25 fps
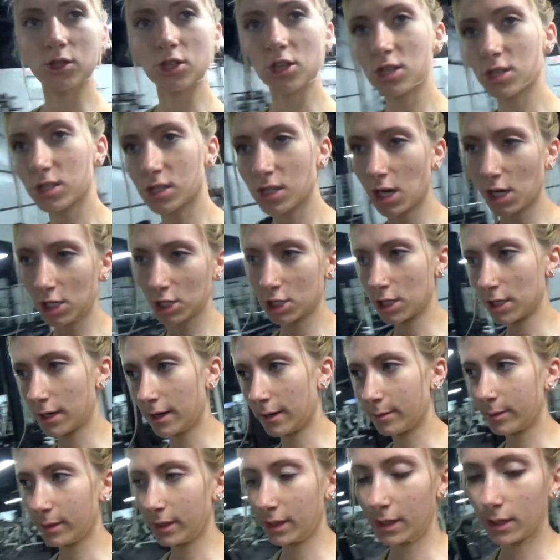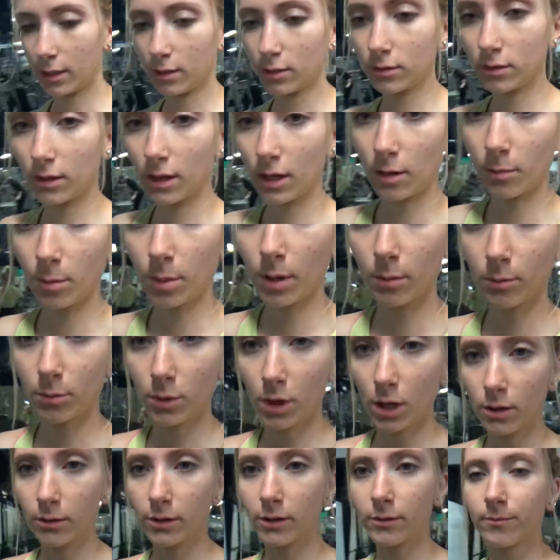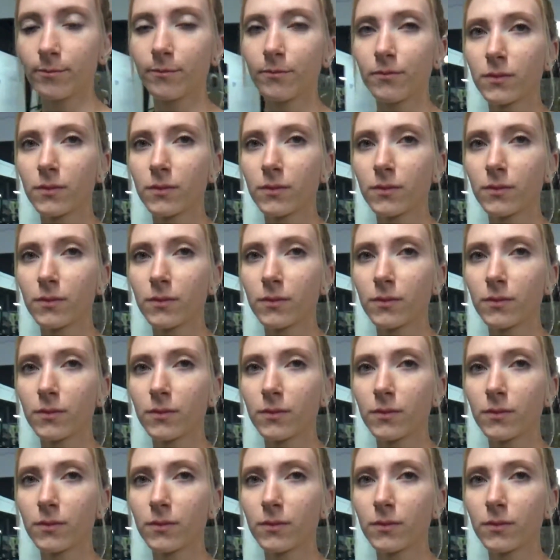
just touch it up, you know, get a pump going.